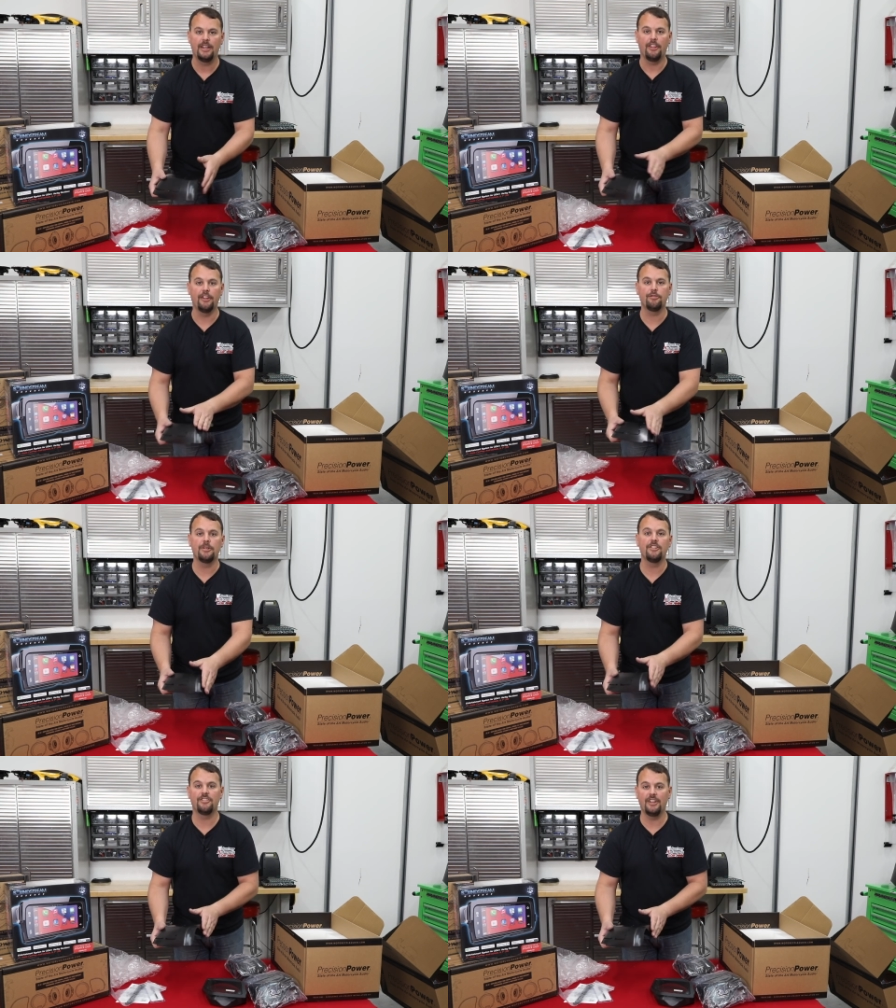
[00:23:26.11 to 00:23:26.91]
This
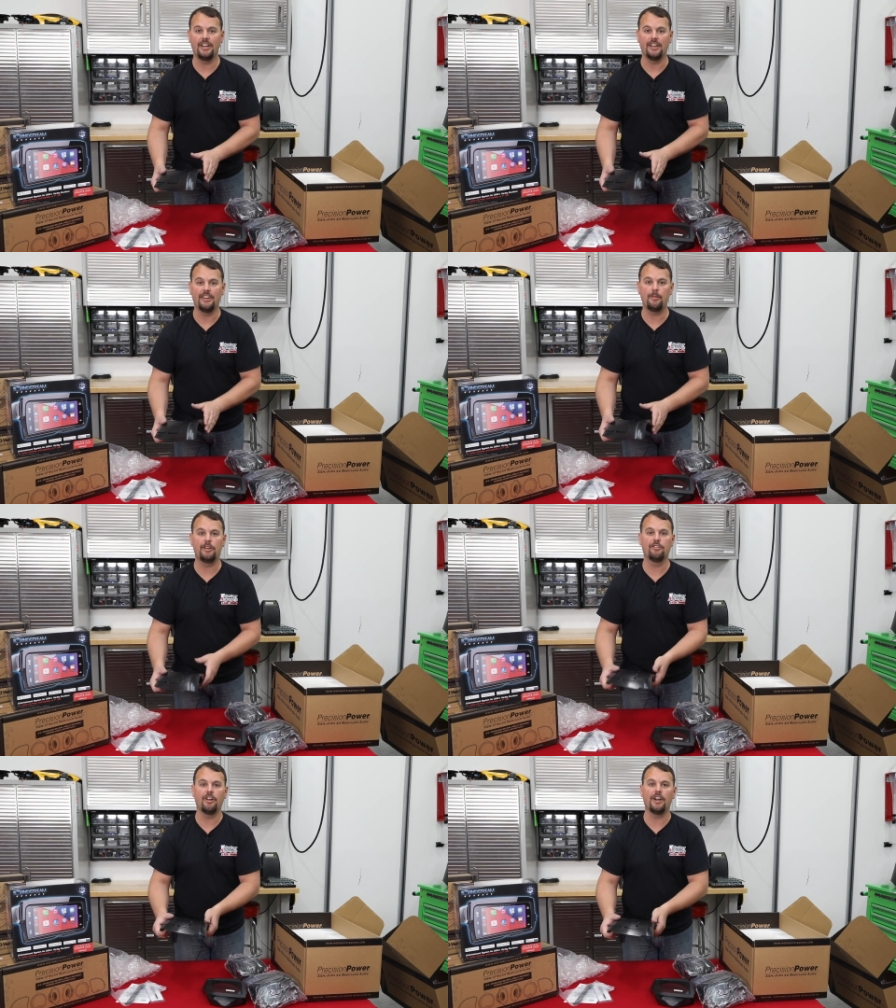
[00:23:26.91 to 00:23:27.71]
one does not. That
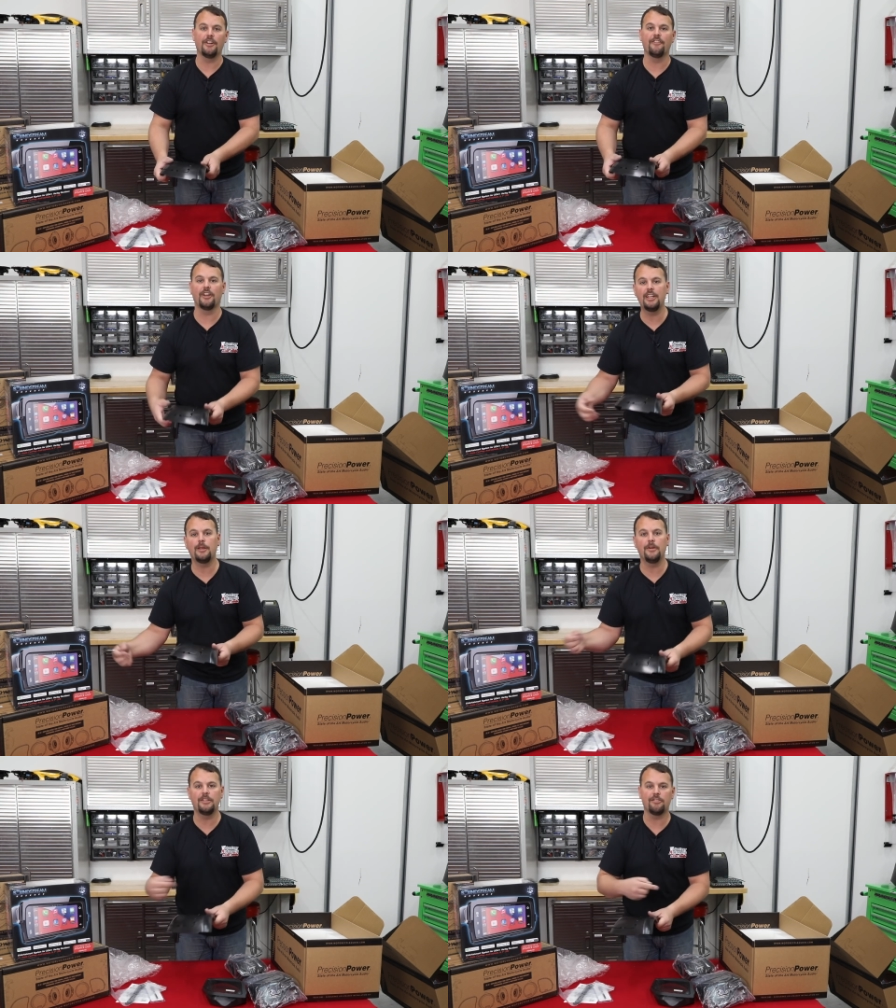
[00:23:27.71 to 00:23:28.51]
means you're not going to forget
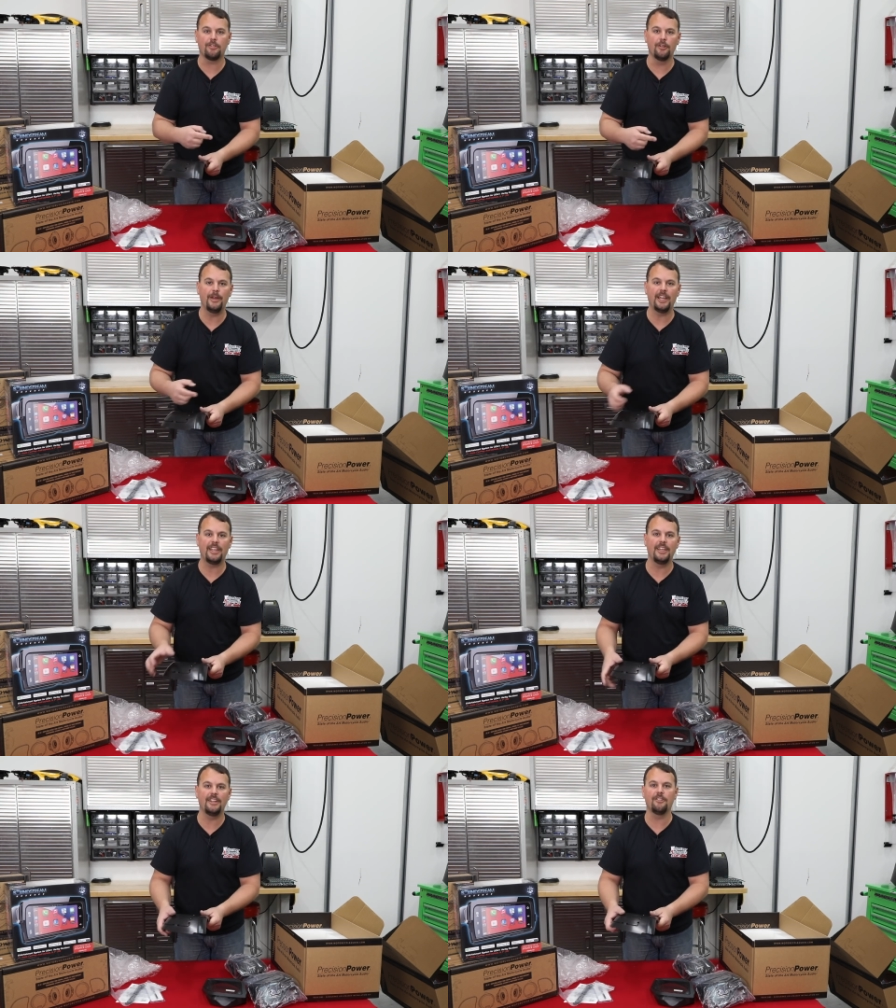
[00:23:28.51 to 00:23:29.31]
to put the screw
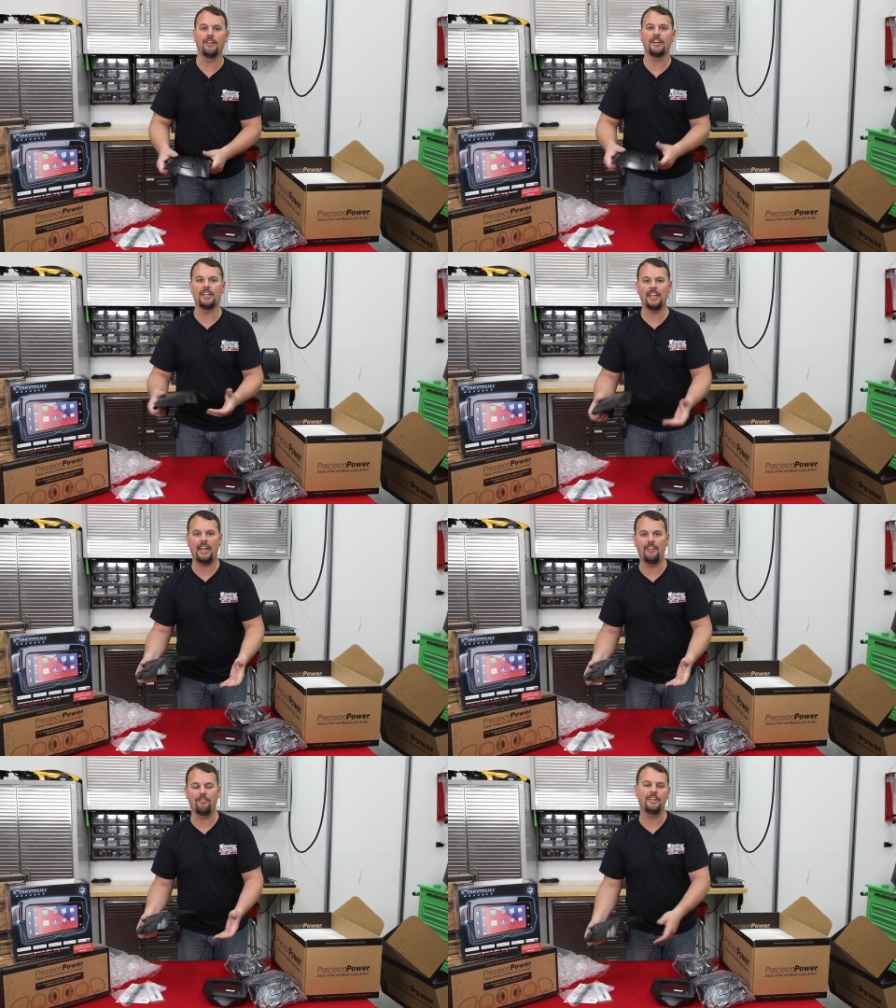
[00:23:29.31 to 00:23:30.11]
back in. You're not going to get
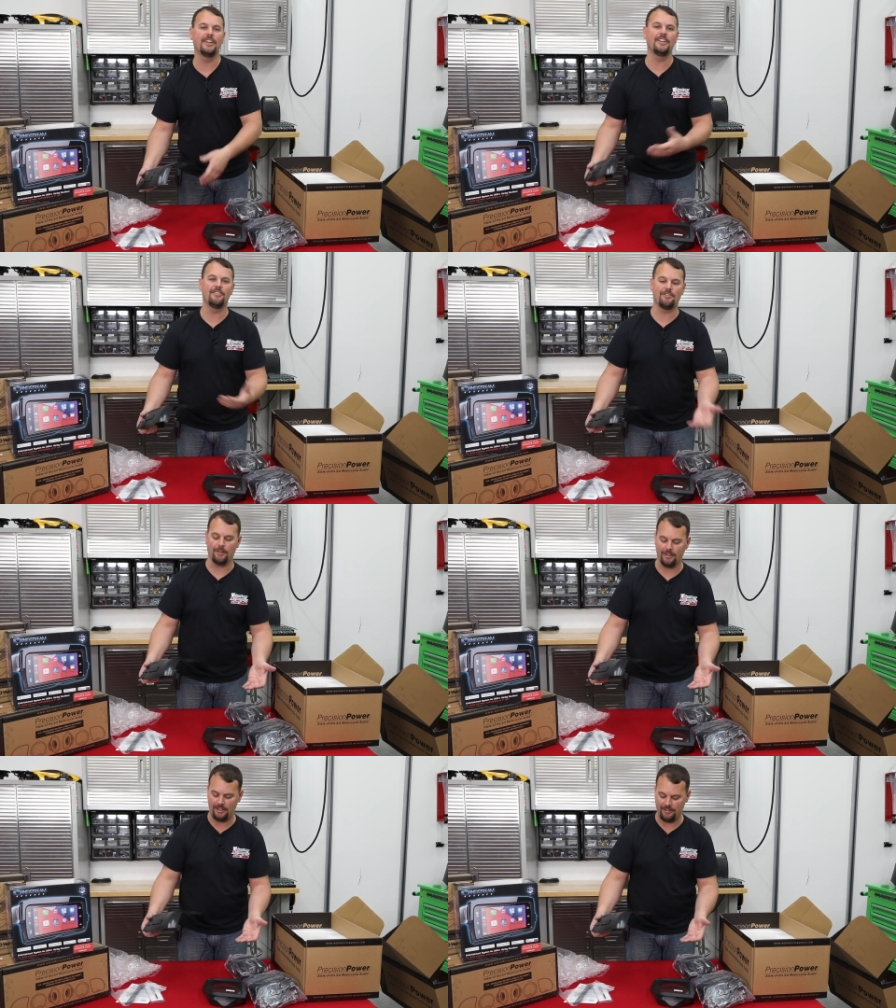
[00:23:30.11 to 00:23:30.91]
halfway done and
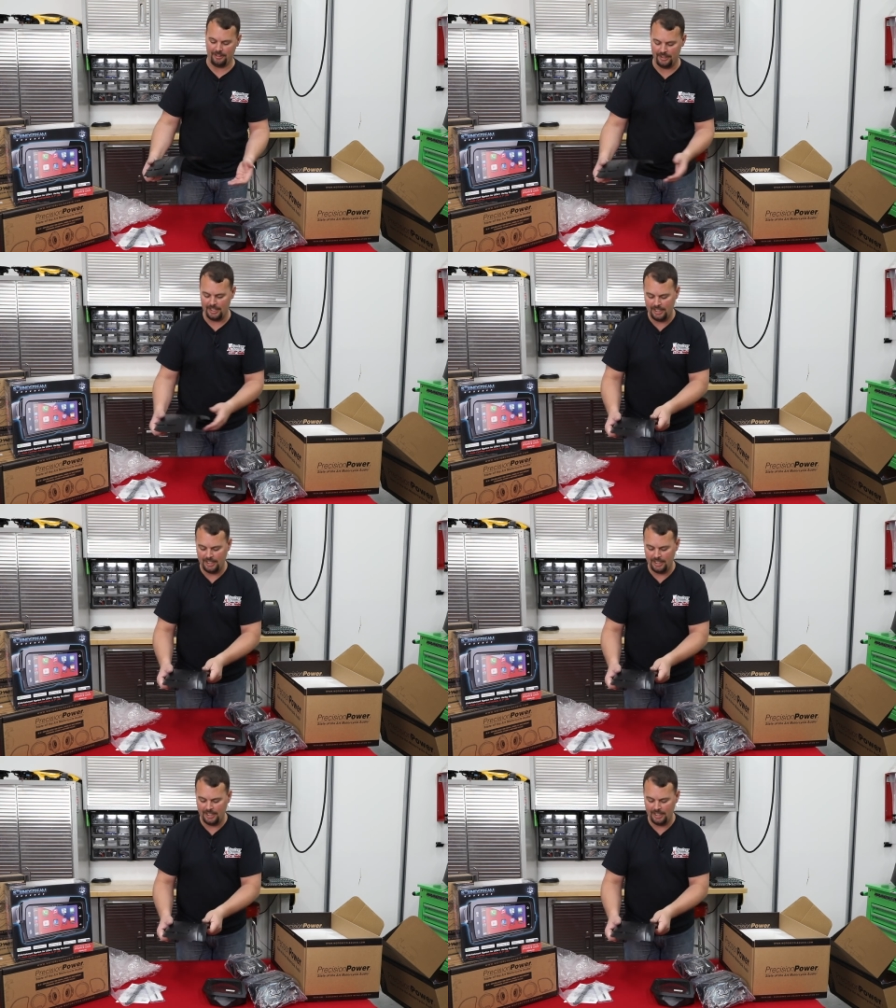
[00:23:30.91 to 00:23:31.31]
start over.